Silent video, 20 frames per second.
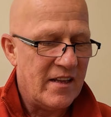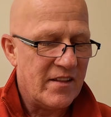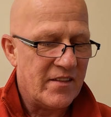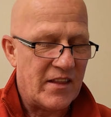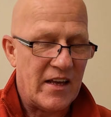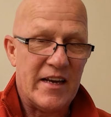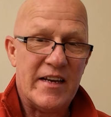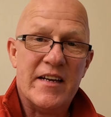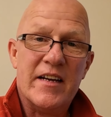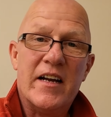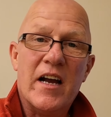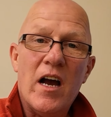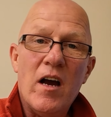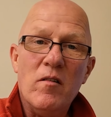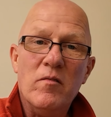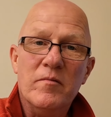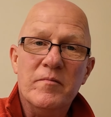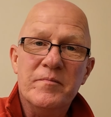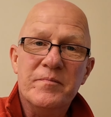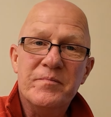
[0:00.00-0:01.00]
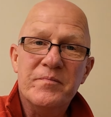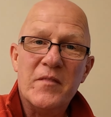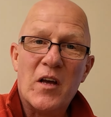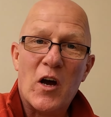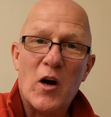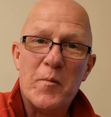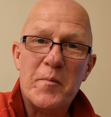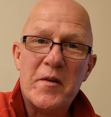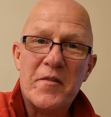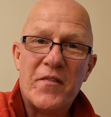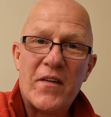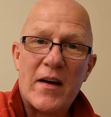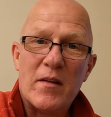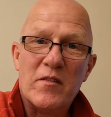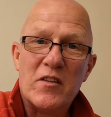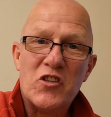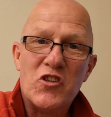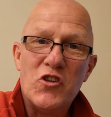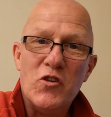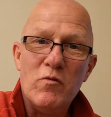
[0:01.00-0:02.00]
There you go. Hope you found
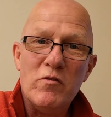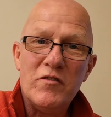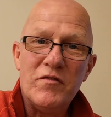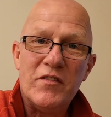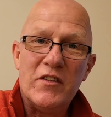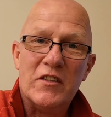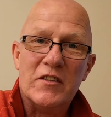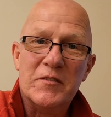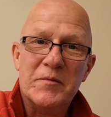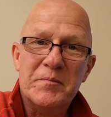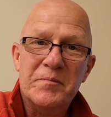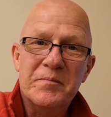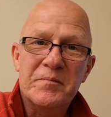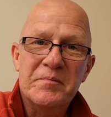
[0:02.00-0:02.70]
this useful.